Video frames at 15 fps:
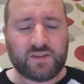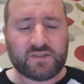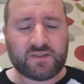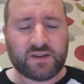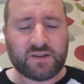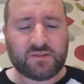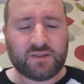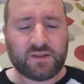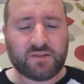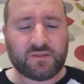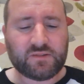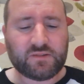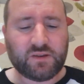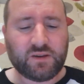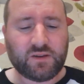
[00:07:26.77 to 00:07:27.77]
kind of
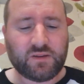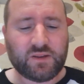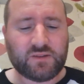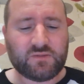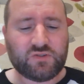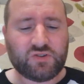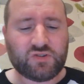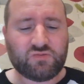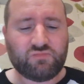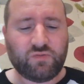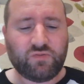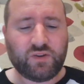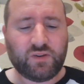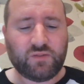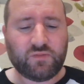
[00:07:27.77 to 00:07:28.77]
things is just
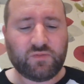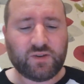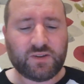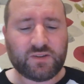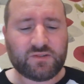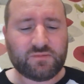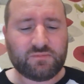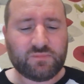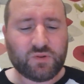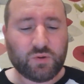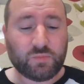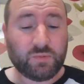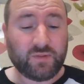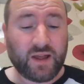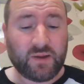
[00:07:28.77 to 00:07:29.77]
review the first
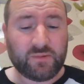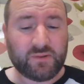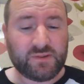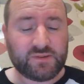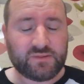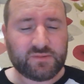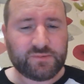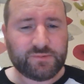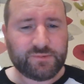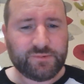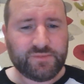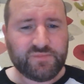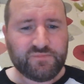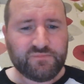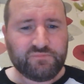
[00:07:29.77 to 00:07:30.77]
couple of hours,
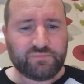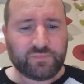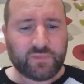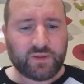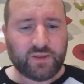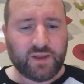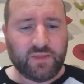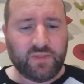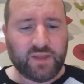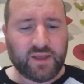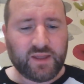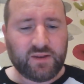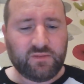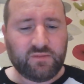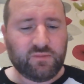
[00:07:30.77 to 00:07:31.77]
and
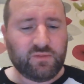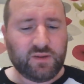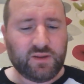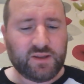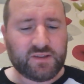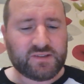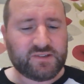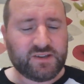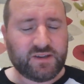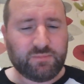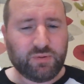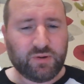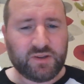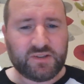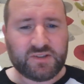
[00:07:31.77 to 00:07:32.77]
then at a certain
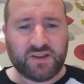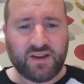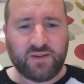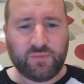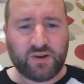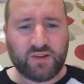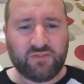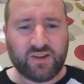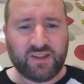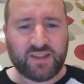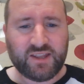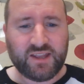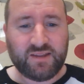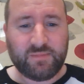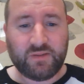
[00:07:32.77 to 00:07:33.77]
point in time when I finally
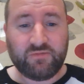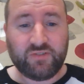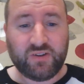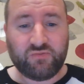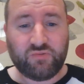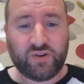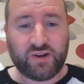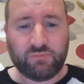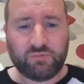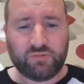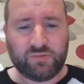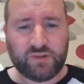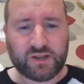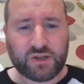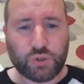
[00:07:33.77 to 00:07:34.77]
get a bit further in, I will
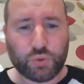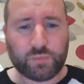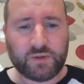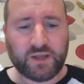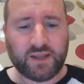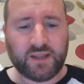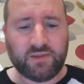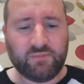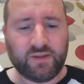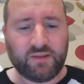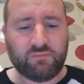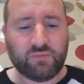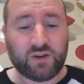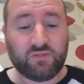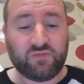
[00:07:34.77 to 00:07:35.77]
do like an update, and
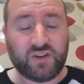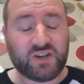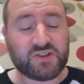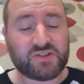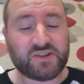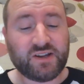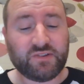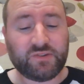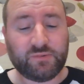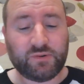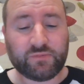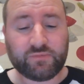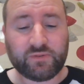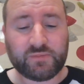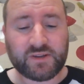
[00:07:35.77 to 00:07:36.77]
then when I finish it, I'll do
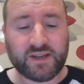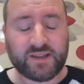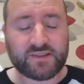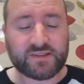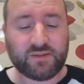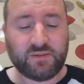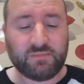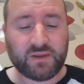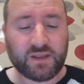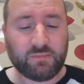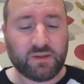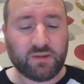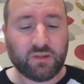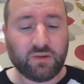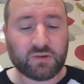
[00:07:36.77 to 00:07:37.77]
another update. So it may
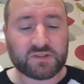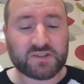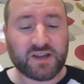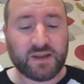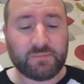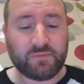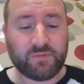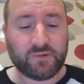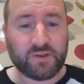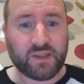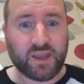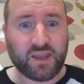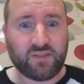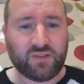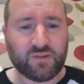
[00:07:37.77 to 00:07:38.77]
be a long time before you're
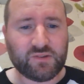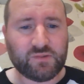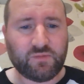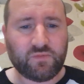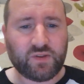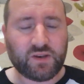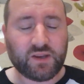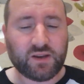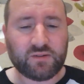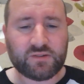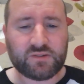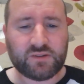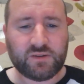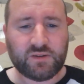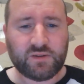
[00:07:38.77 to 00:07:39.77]
getting those other videos,